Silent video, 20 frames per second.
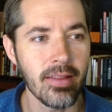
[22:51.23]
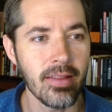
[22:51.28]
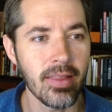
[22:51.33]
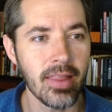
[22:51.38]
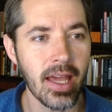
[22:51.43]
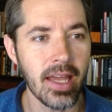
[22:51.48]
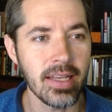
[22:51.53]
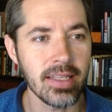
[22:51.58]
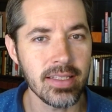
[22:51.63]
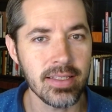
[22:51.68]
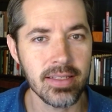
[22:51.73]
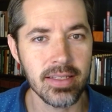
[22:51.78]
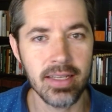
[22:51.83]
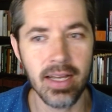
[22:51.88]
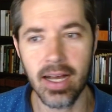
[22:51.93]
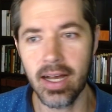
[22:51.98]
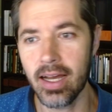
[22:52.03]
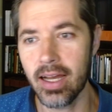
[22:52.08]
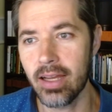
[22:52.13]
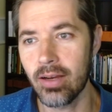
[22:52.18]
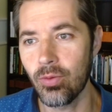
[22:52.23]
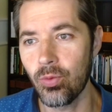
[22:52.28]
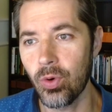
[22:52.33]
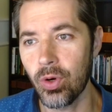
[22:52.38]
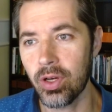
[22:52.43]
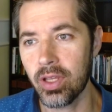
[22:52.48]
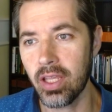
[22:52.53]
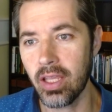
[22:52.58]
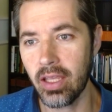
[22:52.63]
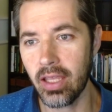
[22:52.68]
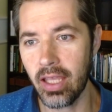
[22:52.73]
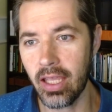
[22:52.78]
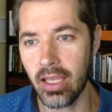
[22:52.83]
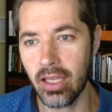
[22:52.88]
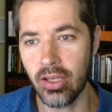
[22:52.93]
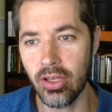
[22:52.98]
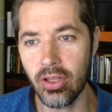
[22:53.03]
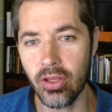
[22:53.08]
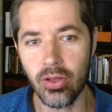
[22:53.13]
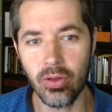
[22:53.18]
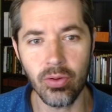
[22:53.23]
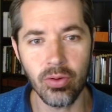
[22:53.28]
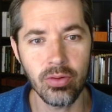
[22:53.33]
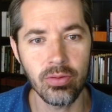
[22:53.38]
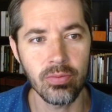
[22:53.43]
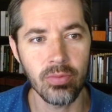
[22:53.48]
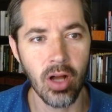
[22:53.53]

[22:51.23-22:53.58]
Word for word: That is God working in you